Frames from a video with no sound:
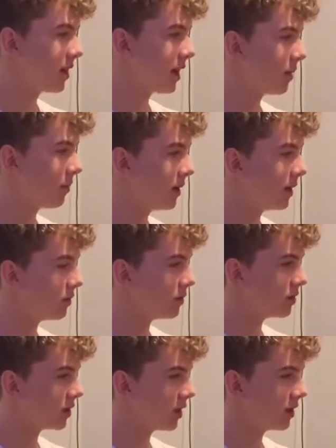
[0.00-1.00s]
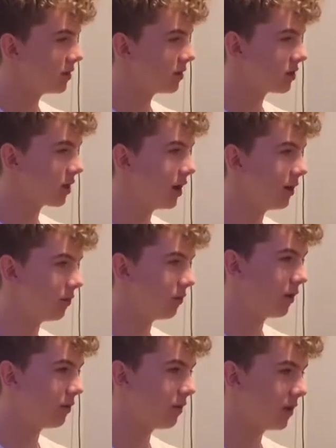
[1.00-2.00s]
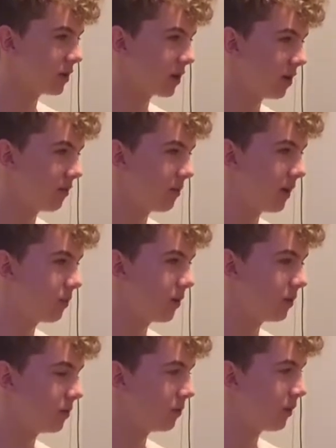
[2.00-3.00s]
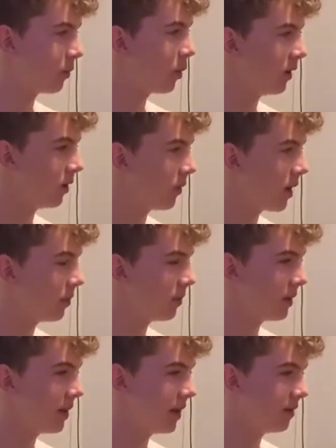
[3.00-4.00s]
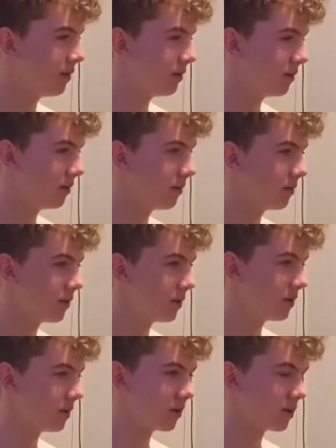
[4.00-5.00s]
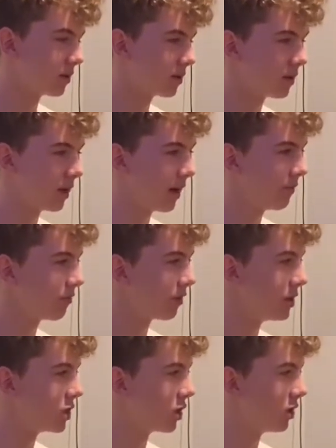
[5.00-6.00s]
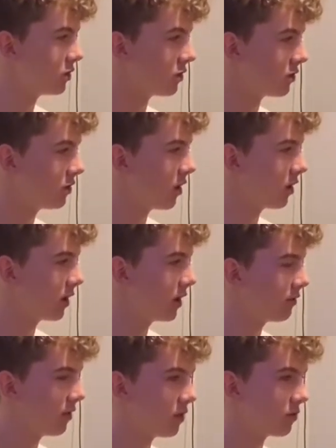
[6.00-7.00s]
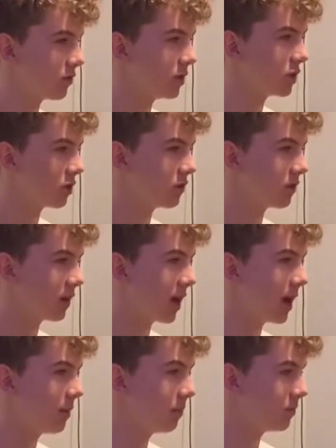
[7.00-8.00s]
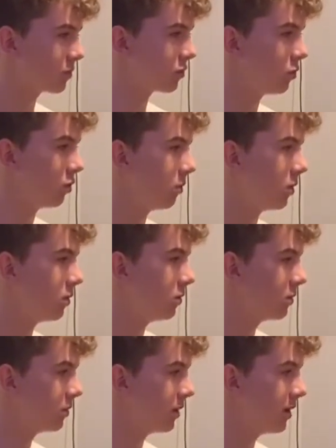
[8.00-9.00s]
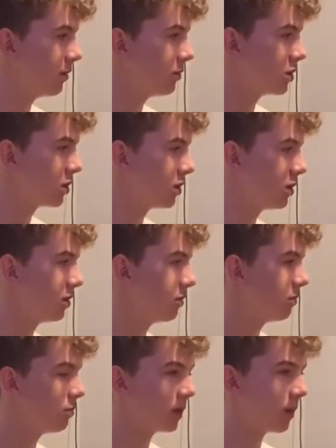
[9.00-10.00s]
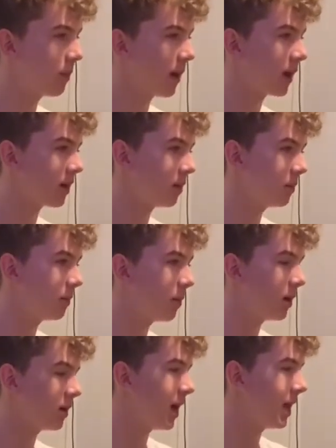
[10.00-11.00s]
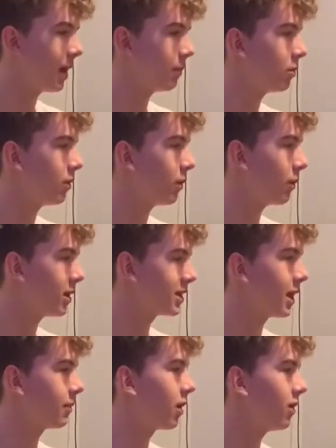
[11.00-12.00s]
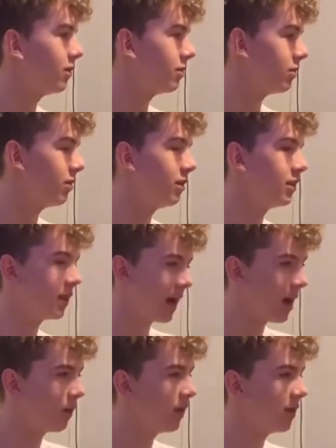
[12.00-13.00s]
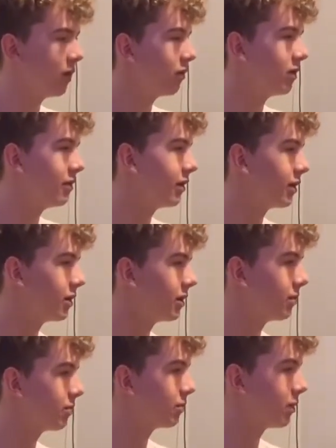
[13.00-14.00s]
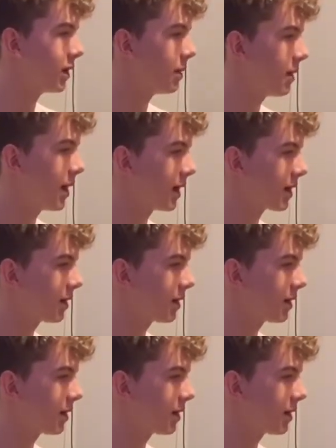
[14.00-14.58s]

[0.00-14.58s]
I mean, it was started off well. First half played well, went 1-0 up, and then they had 3 shots on target. First 3 shots of the game, scored them all, and then just couldn't bring it back. I mean, at that point when West Ham going down, they're not really very good at bringing it back.